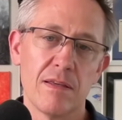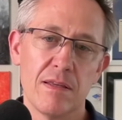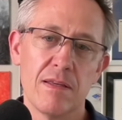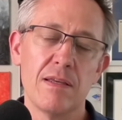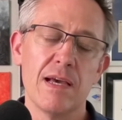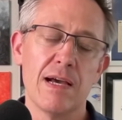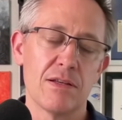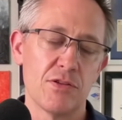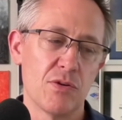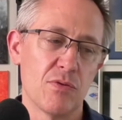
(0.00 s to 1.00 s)
Yeah,
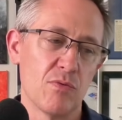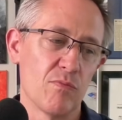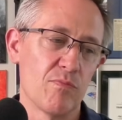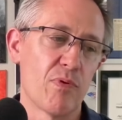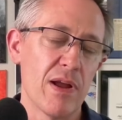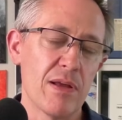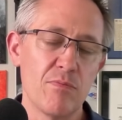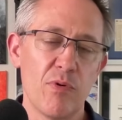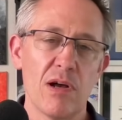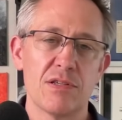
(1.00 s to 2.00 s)
so
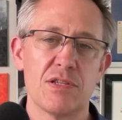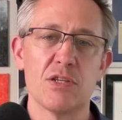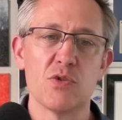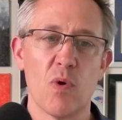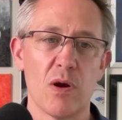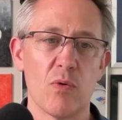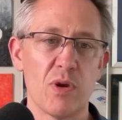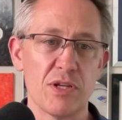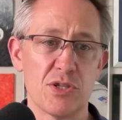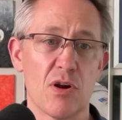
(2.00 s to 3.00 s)
Brand Boss is where
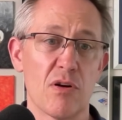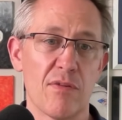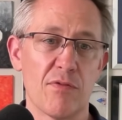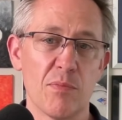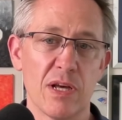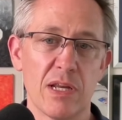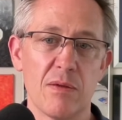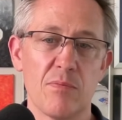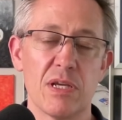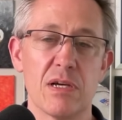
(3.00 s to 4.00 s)
we start everybody
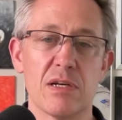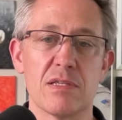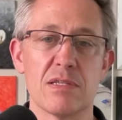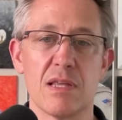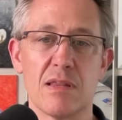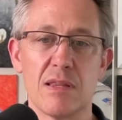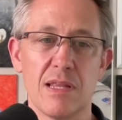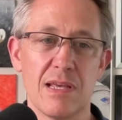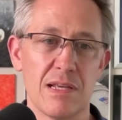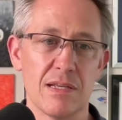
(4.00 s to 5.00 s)
because
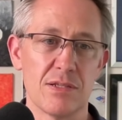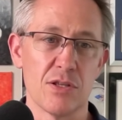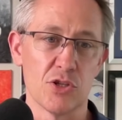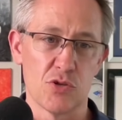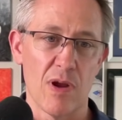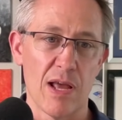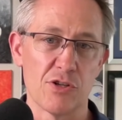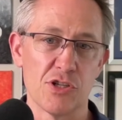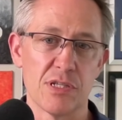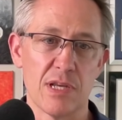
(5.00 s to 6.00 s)
it is the
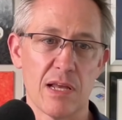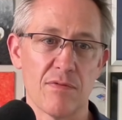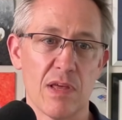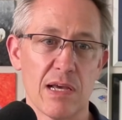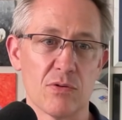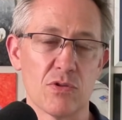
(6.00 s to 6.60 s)
strategy side of the house.